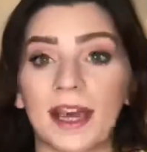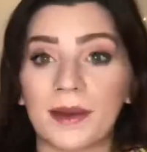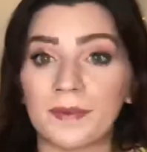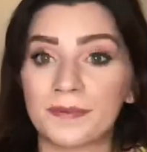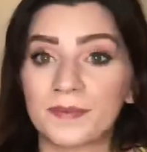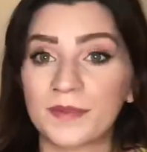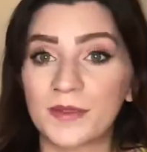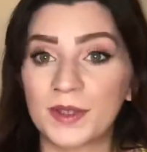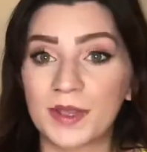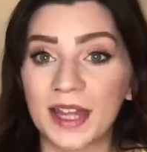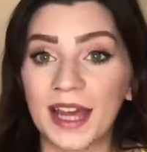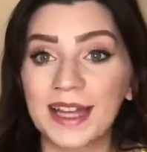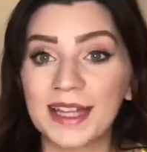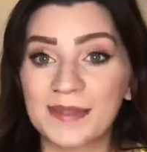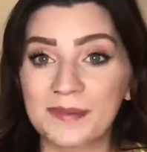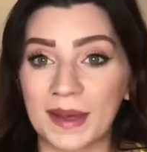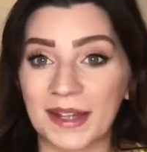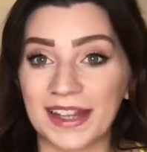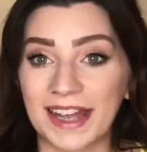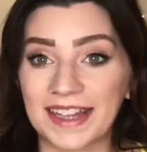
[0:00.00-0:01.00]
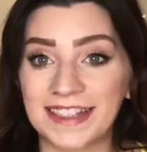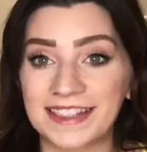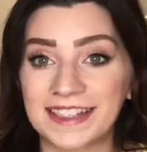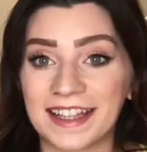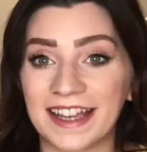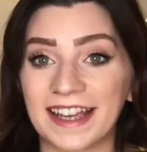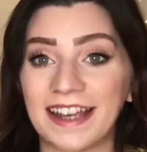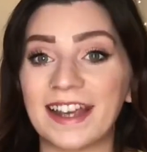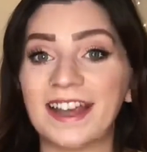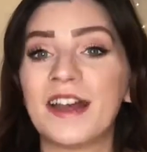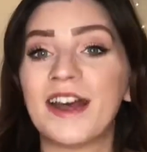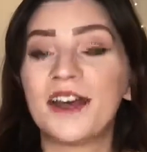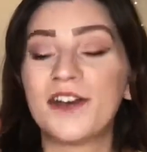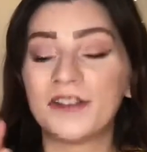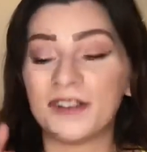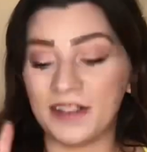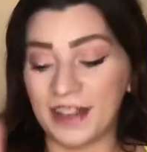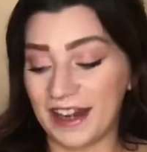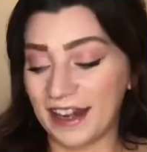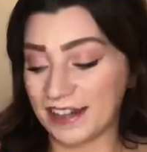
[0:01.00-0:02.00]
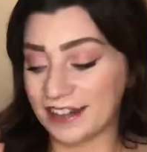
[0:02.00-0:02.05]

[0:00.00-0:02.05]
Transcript: so that is my last thing there,